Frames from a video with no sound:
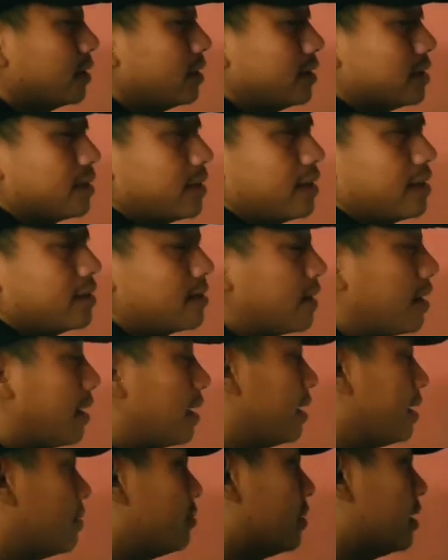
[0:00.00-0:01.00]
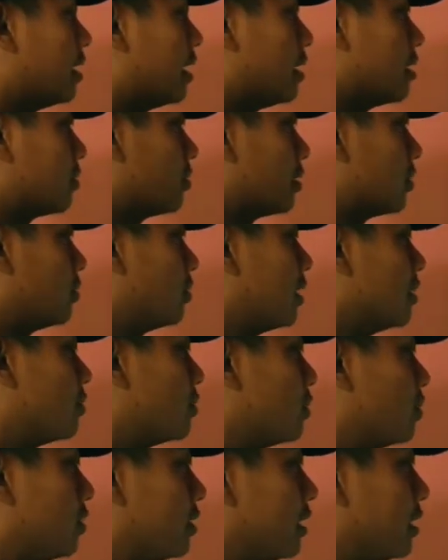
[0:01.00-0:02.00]
distance R later,
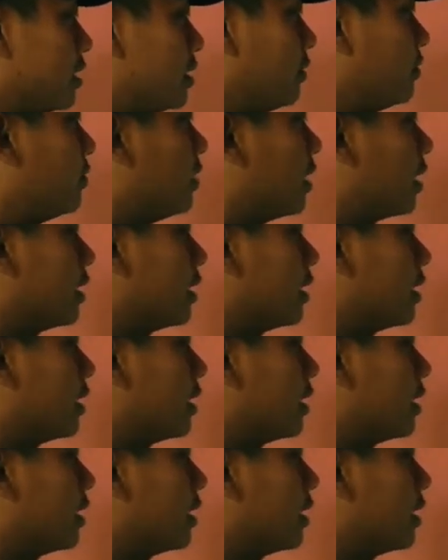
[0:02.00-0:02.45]
Coulomb's law is easy.